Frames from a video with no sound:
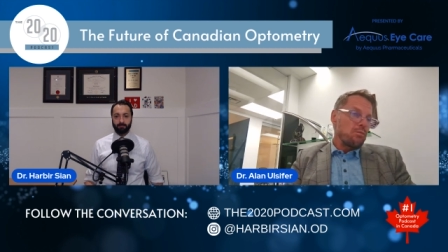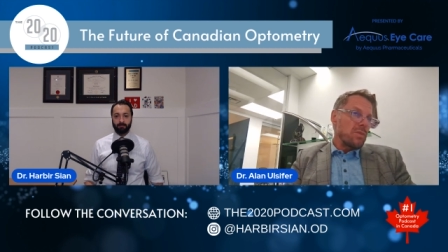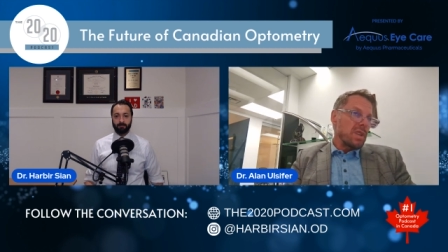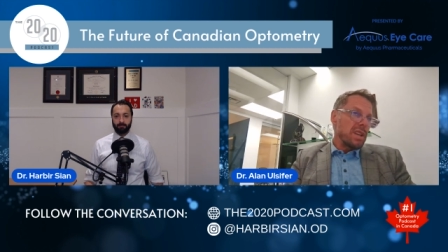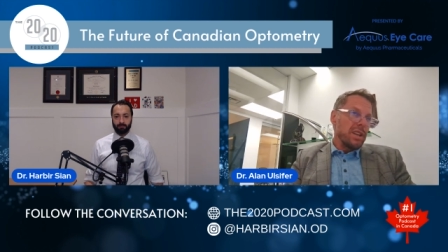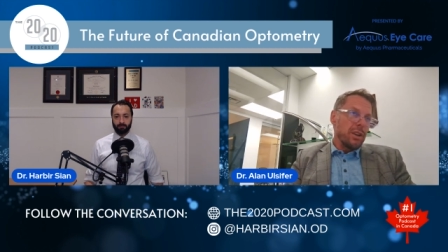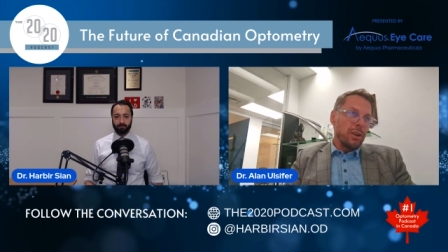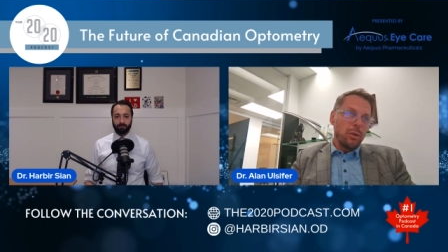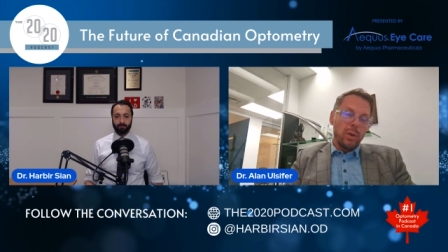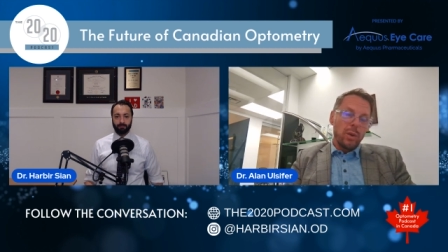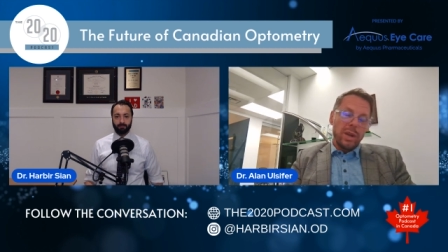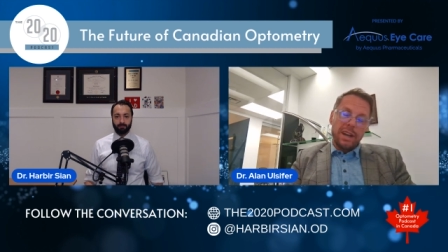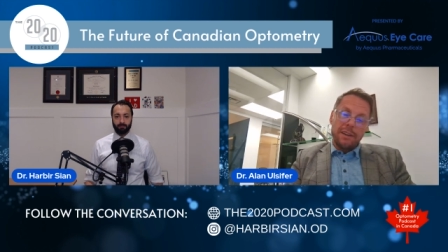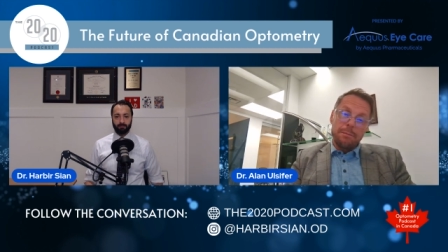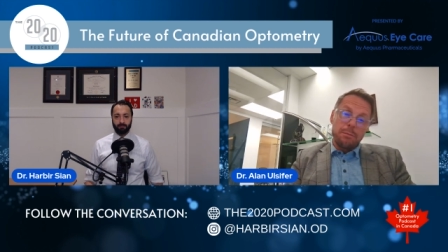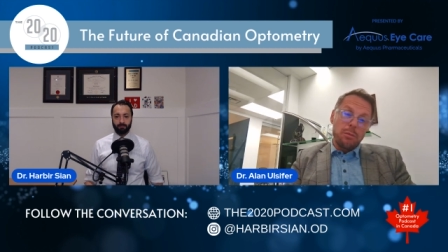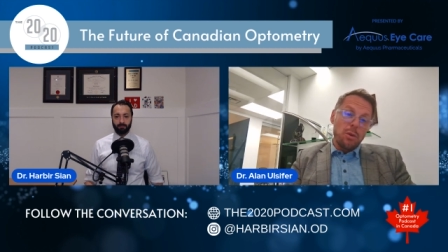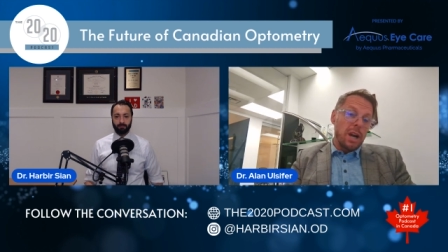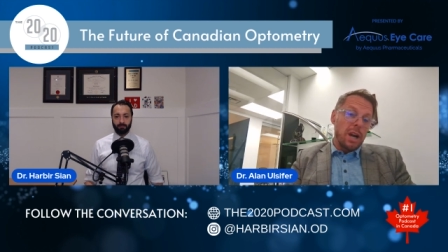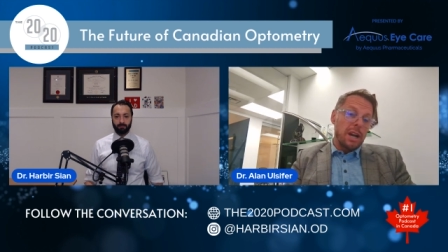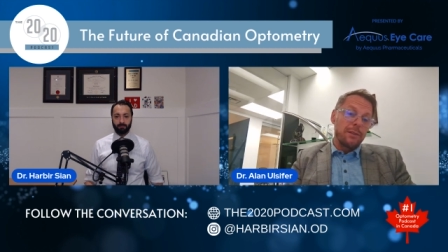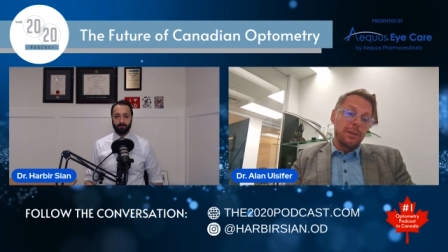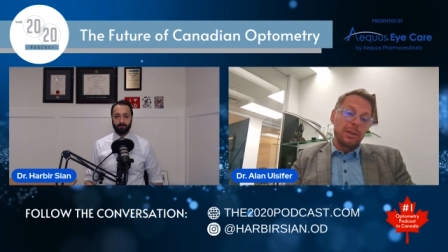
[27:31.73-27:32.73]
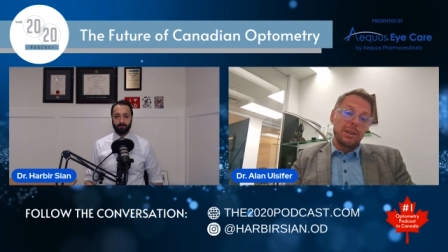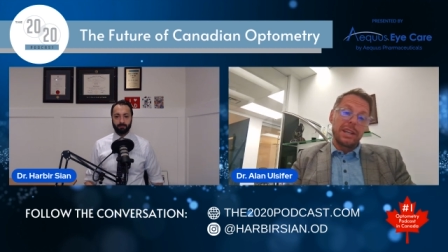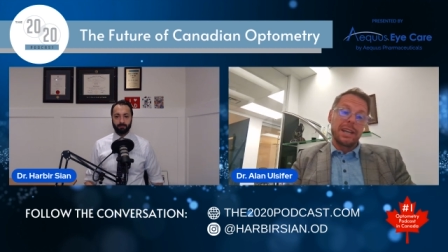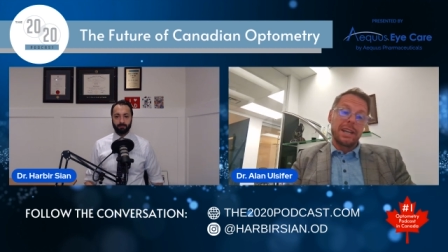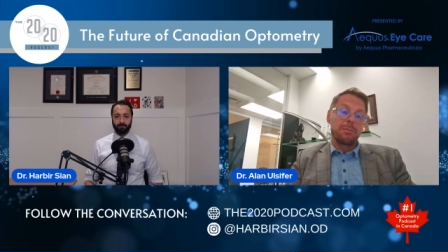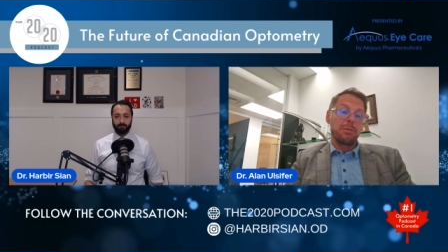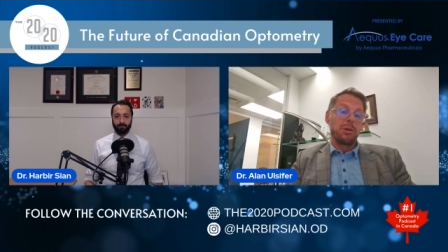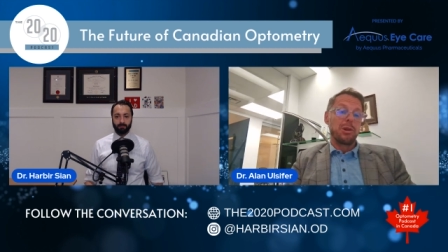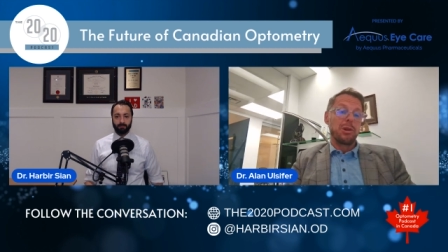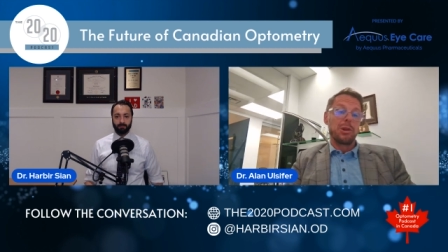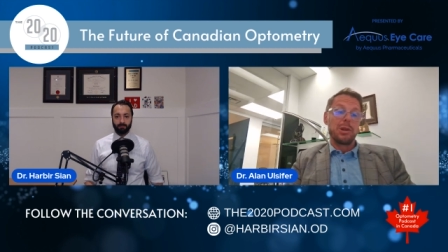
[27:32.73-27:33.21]
We have private
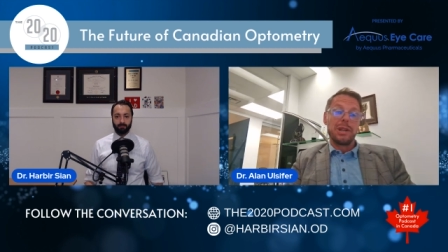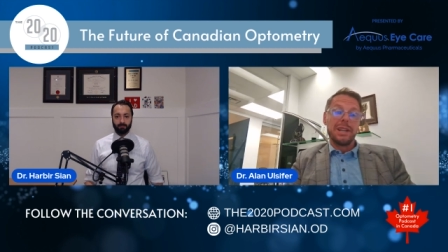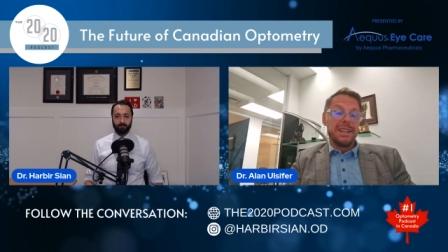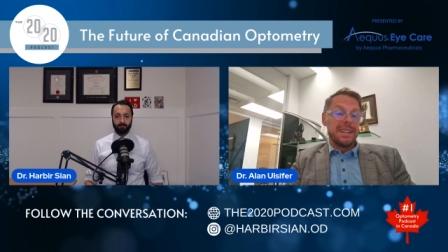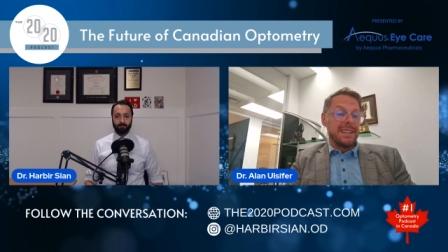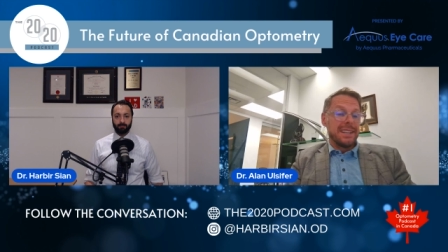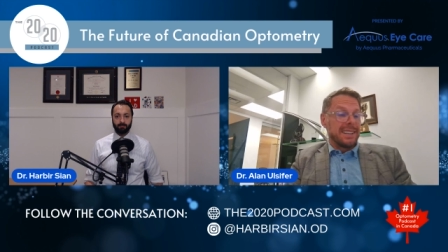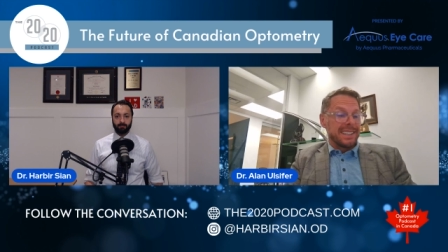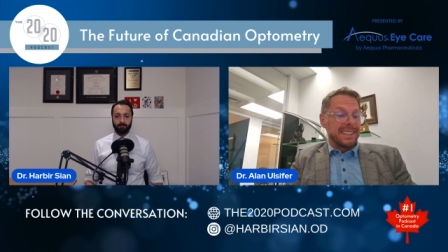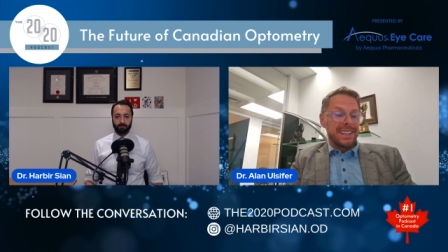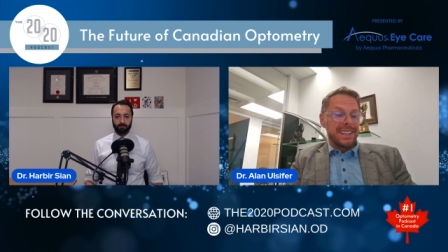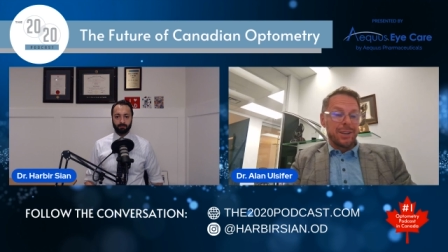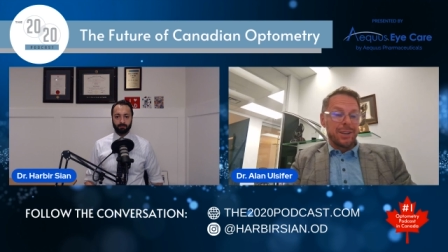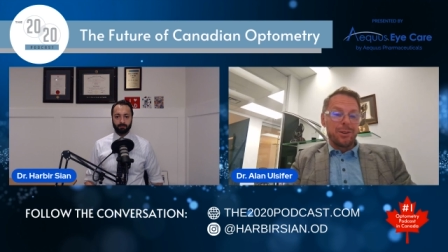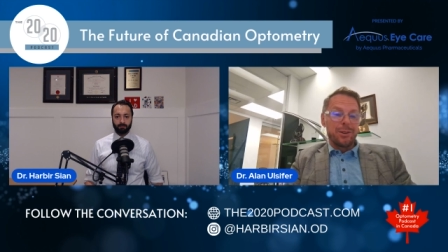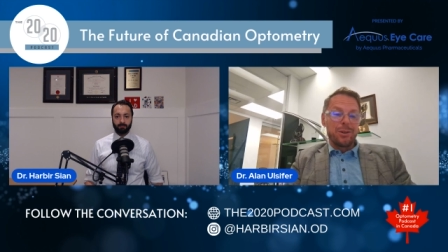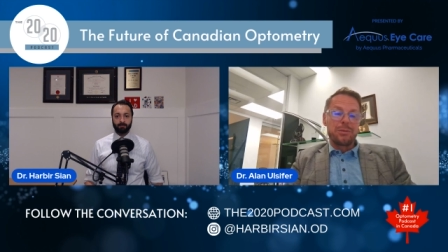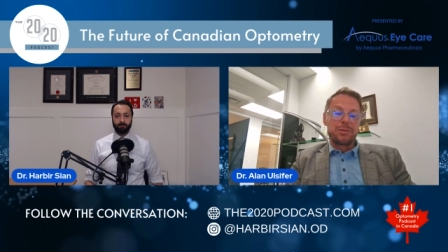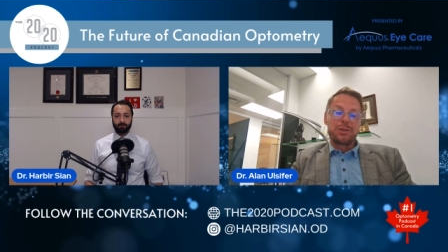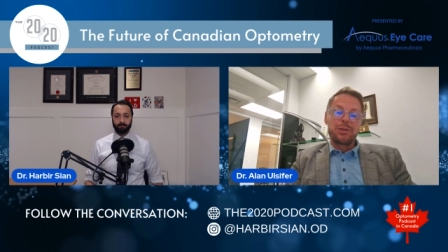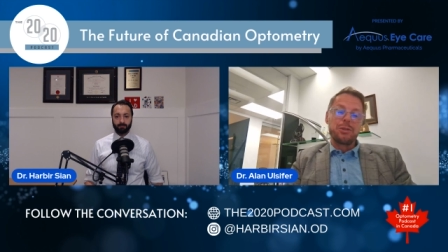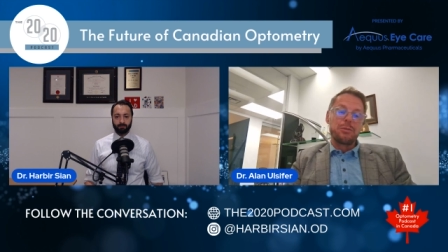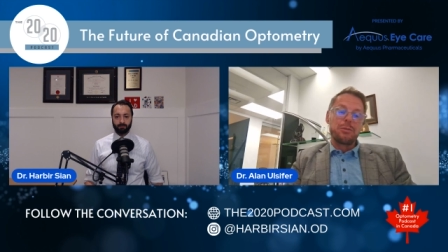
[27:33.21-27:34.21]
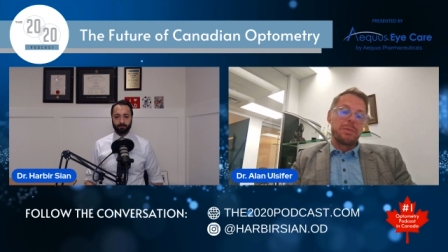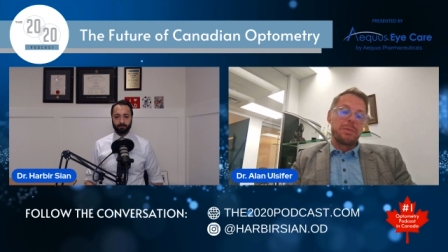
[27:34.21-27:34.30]
label, 2